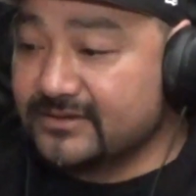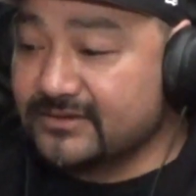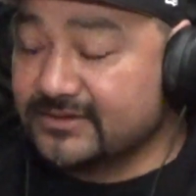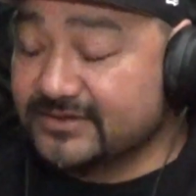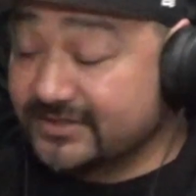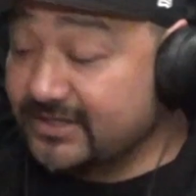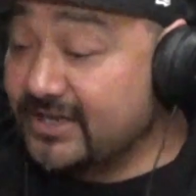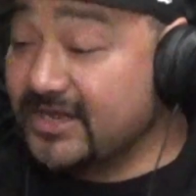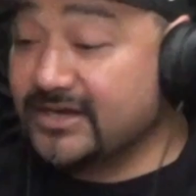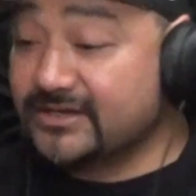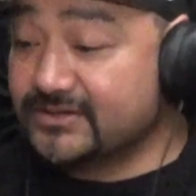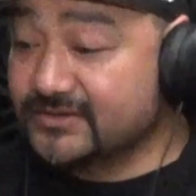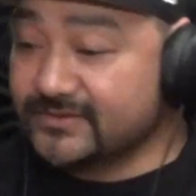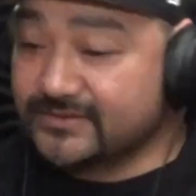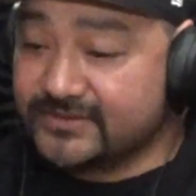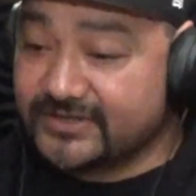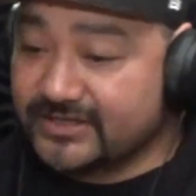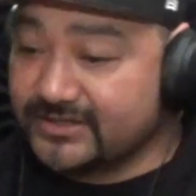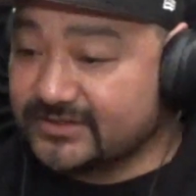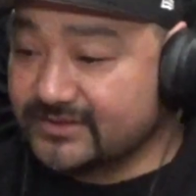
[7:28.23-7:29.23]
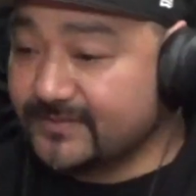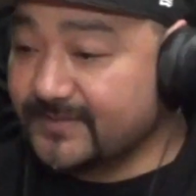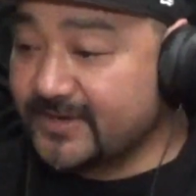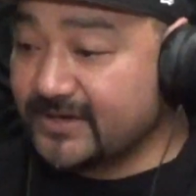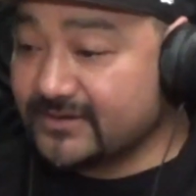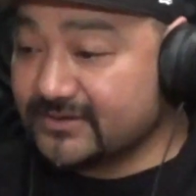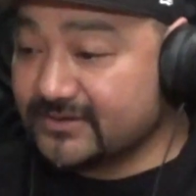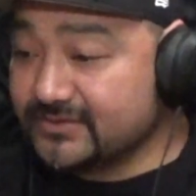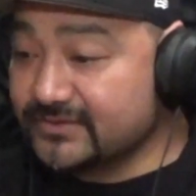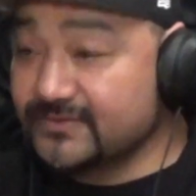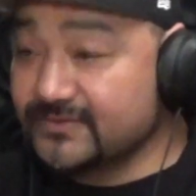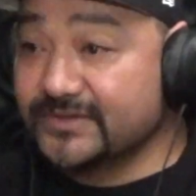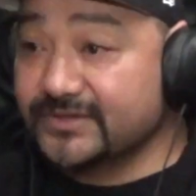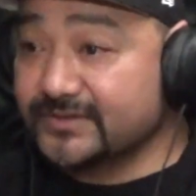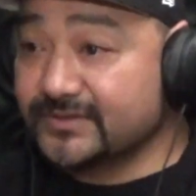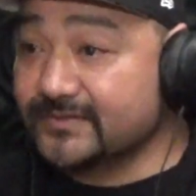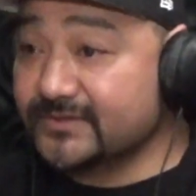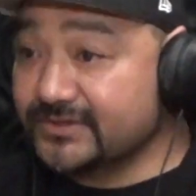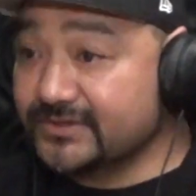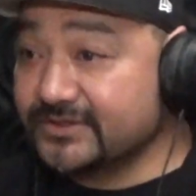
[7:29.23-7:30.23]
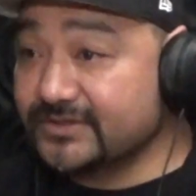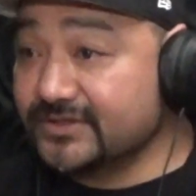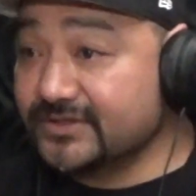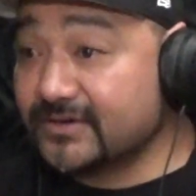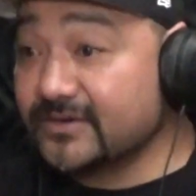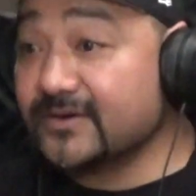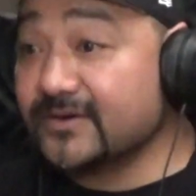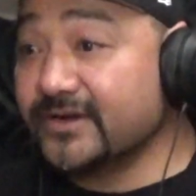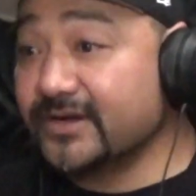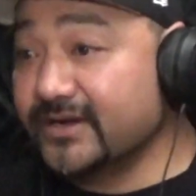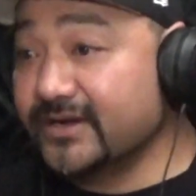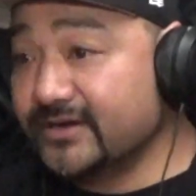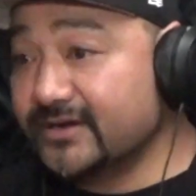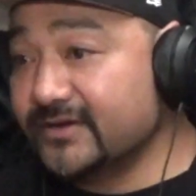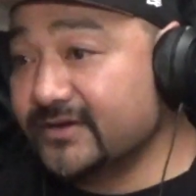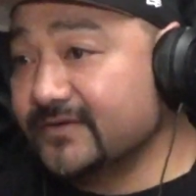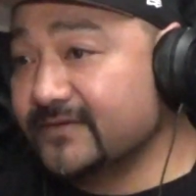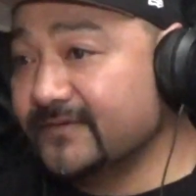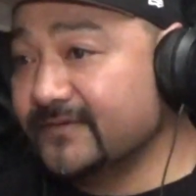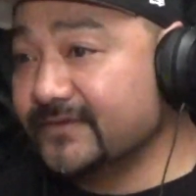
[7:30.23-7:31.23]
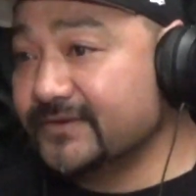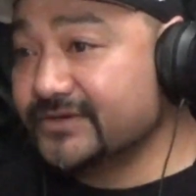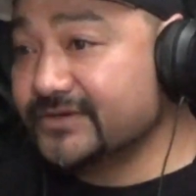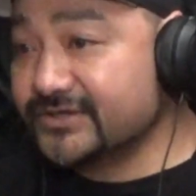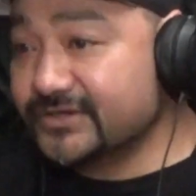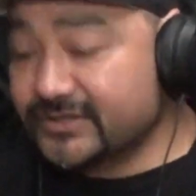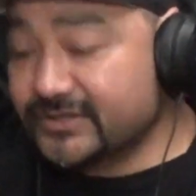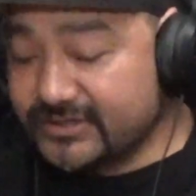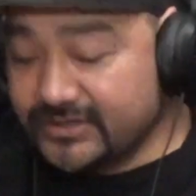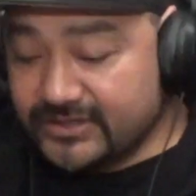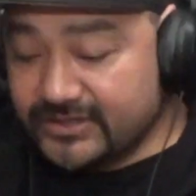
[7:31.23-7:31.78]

cilantro takes about 2 weeks, which is the coriander version.